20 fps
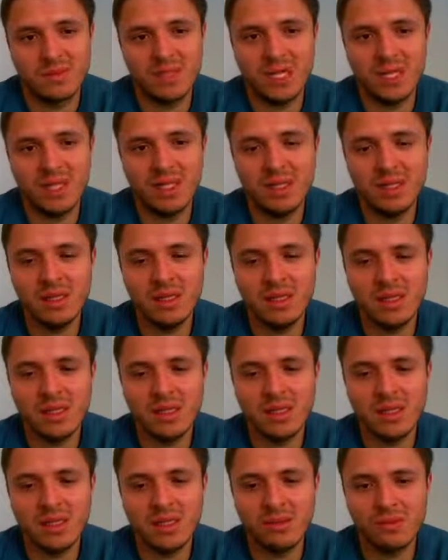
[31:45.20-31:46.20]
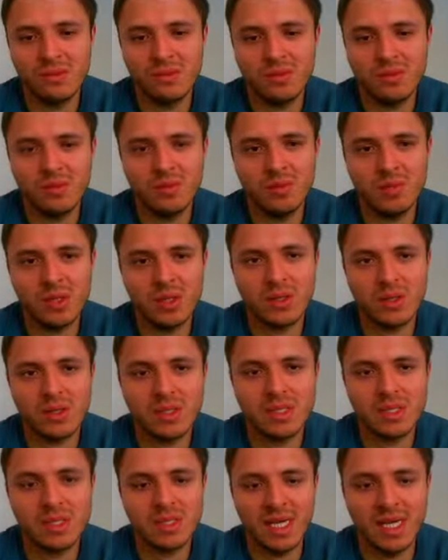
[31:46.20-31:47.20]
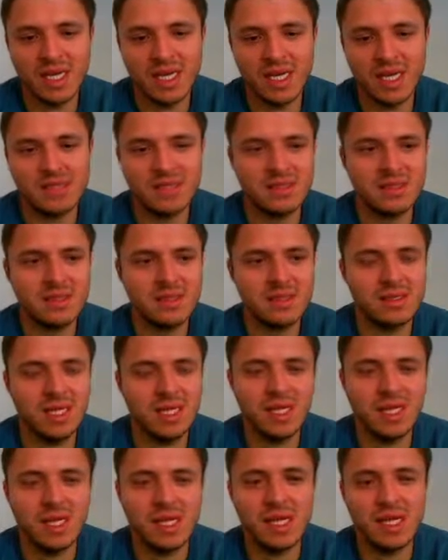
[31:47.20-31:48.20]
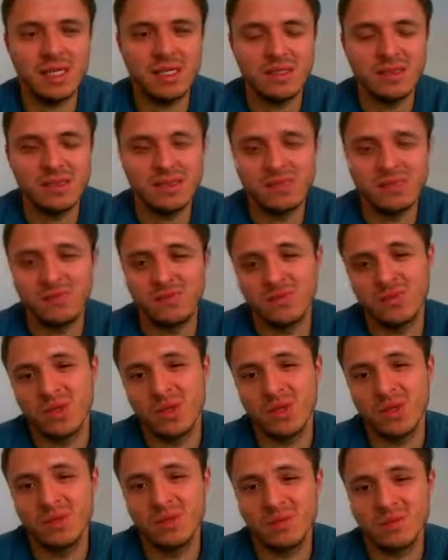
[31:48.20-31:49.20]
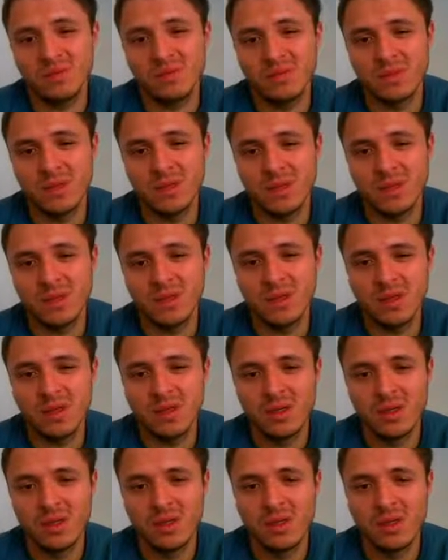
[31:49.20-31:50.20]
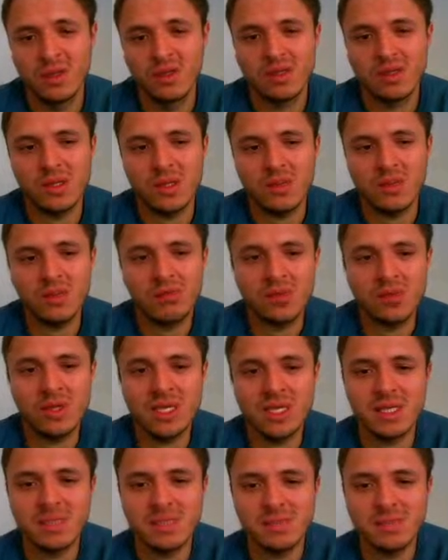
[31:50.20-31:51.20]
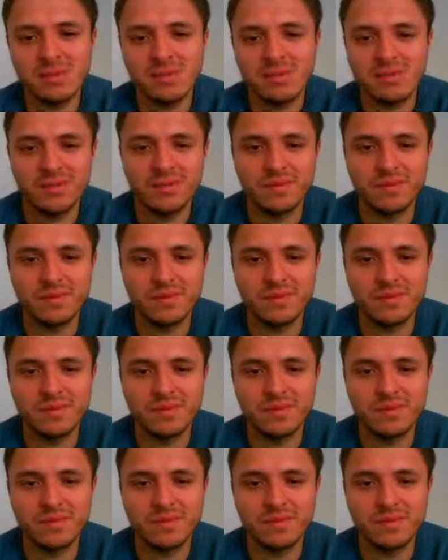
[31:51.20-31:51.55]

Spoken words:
I didn't think that was good because his knight gets c3. So I went for this.